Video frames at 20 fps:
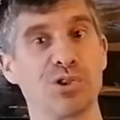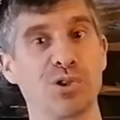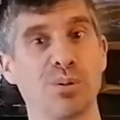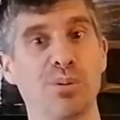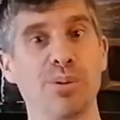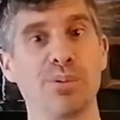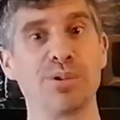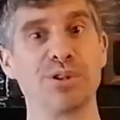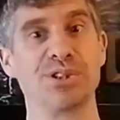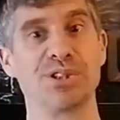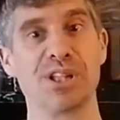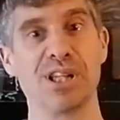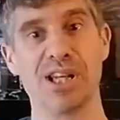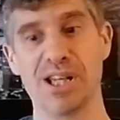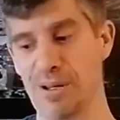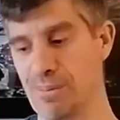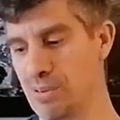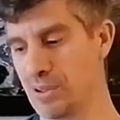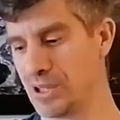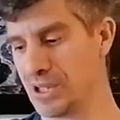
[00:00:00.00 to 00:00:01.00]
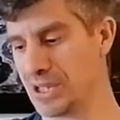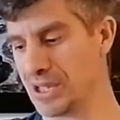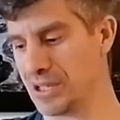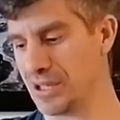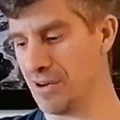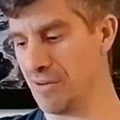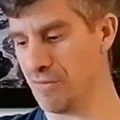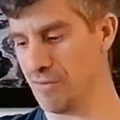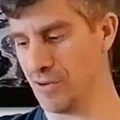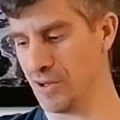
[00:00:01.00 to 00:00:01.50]
someone was
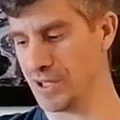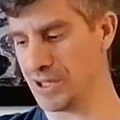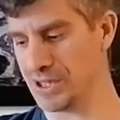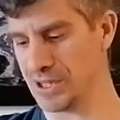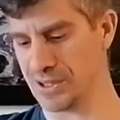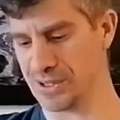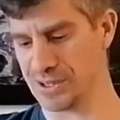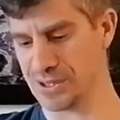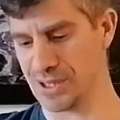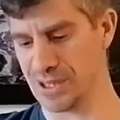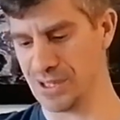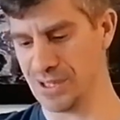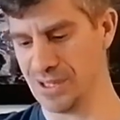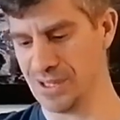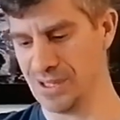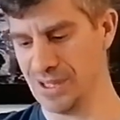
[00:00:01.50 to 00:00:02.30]
deliberately avoiding us